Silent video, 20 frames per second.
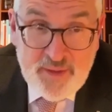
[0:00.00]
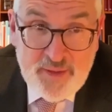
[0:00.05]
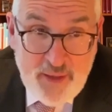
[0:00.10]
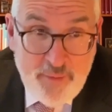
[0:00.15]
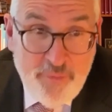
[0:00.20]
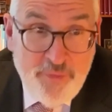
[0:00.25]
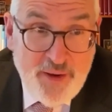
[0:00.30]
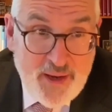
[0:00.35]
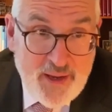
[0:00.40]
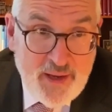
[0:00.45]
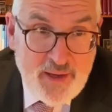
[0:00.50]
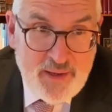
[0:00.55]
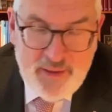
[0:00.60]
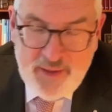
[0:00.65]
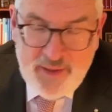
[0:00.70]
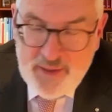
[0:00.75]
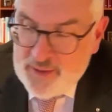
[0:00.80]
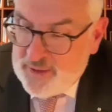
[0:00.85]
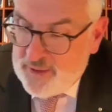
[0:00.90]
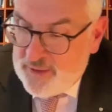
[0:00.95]

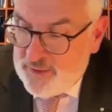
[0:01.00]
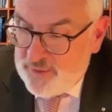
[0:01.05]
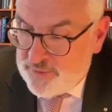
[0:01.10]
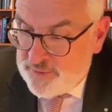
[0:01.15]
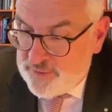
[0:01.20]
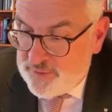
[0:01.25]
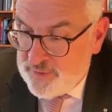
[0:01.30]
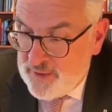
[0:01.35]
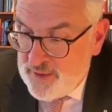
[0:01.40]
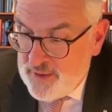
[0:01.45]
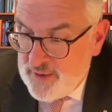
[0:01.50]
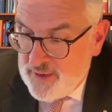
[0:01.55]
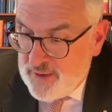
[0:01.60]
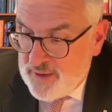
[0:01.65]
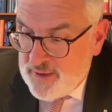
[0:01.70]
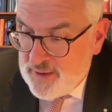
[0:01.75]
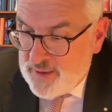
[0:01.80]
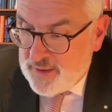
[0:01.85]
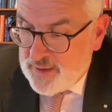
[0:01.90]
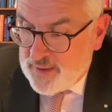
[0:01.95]
difficulty is
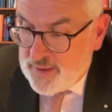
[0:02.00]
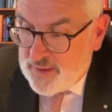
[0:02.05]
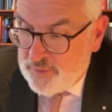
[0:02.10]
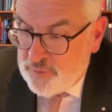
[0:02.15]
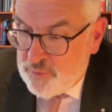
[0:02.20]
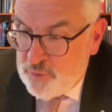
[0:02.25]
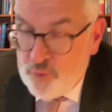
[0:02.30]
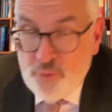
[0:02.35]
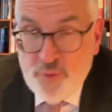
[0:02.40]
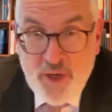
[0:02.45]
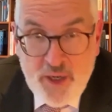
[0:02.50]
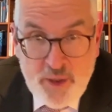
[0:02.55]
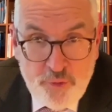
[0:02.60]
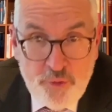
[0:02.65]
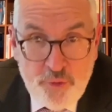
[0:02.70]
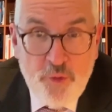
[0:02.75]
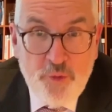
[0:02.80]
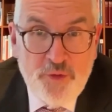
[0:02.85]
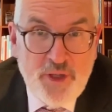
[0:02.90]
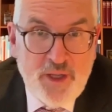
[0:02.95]
to
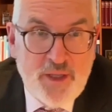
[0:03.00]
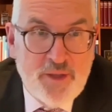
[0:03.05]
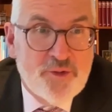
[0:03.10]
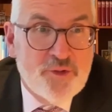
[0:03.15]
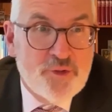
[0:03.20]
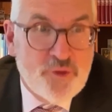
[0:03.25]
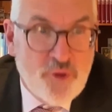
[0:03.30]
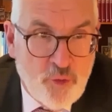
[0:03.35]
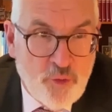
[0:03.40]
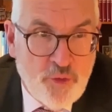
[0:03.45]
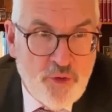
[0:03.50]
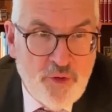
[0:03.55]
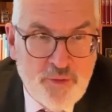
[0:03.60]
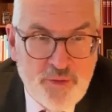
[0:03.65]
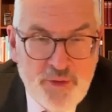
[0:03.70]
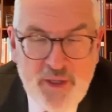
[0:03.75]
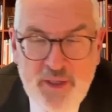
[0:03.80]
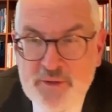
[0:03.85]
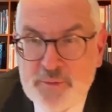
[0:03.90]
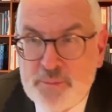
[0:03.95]
recruit in stroke
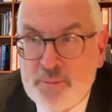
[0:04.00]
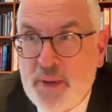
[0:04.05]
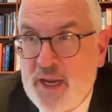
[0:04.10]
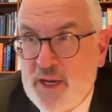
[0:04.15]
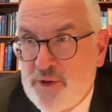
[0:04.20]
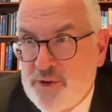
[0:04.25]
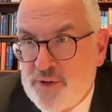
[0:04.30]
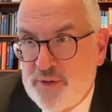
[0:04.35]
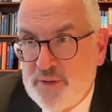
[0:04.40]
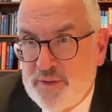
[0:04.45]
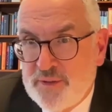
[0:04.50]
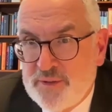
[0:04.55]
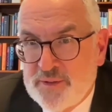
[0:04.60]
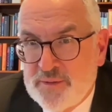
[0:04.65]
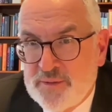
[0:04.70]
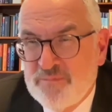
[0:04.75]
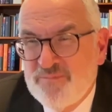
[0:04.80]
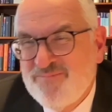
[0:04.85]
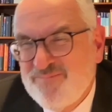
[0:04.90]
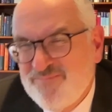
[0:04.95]
units
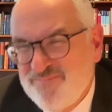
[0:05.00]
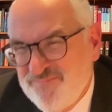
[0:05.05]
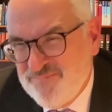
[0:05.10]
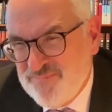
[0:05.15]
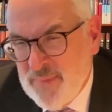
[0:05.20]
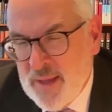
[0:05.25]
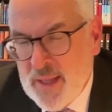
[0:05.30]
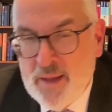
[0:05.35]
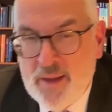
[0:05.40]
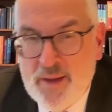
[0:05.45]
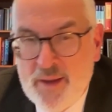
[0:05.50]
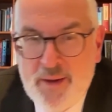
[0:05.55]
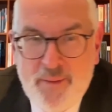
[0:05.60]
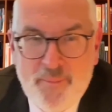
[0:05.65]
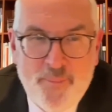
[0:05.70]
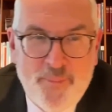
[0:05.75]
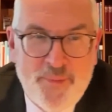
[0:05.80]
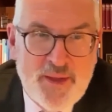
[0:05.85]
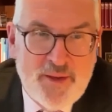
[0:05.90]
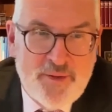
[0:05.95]
patients.
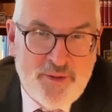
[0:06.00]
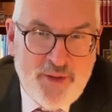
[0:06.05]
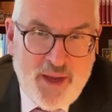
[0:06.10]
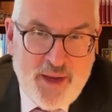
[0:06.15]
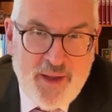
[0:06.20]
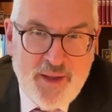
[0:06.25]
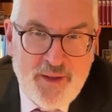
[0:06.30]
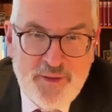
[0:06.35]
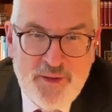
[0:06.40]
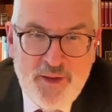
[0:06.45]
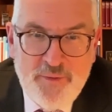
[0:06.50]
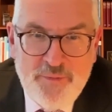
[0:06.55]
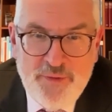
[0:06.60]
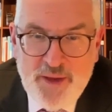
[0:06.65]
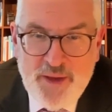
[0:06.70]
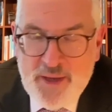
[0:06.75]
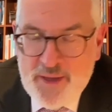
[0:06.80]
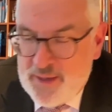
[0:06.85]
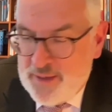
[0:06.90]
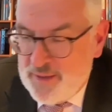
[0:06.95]
The second
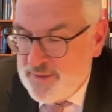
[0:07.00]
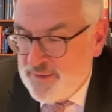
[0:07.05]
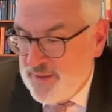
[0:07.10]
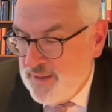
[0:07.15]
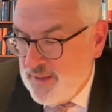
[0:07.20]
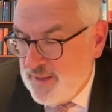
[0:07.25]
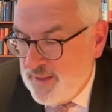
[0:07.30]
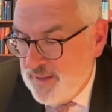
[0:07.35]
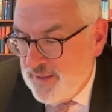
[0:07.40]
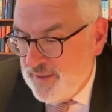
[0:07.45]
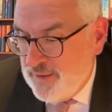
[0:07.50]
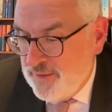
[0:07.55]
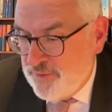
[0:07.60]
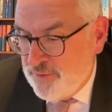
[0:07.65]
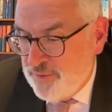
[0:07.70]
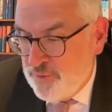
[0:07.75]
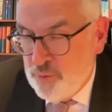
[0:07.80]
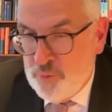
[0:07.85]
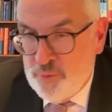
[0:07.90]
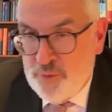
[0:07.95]
difficulty
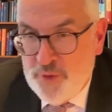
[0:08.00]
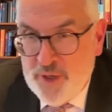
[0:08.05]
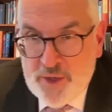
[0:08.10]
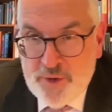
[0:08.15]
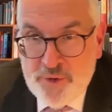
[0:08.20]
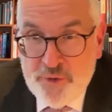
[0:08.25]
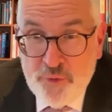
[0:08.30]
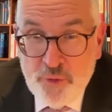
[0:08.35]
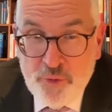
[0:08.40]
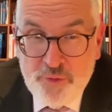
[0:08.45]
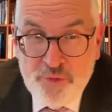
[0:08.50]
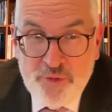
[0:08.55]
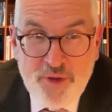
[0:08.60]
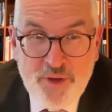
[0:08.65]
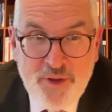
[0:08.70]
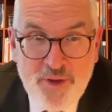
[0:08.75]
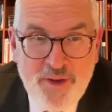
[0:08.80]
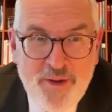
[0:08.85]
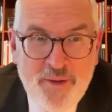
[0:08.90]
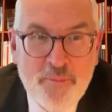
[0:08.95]
is to recruit
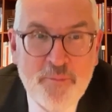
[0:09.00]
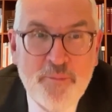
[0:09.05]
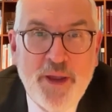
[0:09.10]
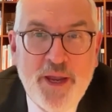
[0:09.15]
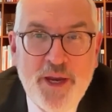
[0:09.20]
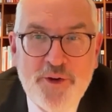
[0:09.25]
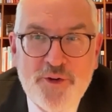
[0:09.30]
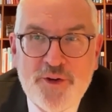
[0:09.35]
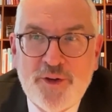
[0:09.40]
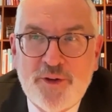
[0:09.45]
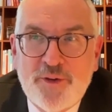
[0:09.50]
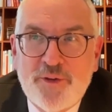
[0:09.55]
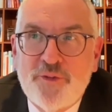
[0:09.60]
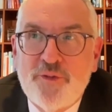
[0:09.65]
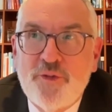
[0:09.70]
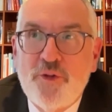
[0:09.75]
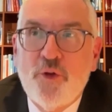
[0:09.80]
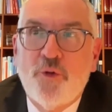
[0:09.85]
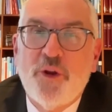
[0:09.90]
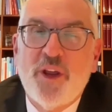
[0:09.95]
patients
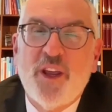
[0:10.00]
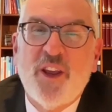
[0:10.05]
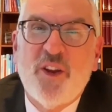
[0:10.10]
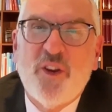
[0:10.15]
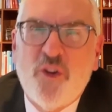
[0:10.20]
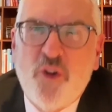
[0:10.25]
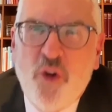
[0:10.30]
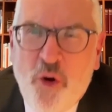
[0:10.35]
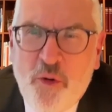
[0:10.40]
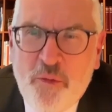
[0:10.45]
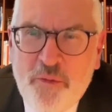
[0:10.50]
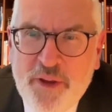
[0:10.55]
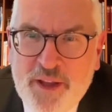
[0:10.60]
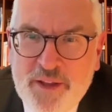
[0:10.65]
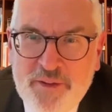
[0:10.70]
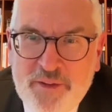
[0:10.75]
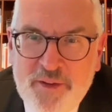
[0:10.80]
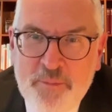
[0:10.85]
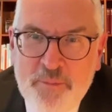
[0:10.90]
during COVID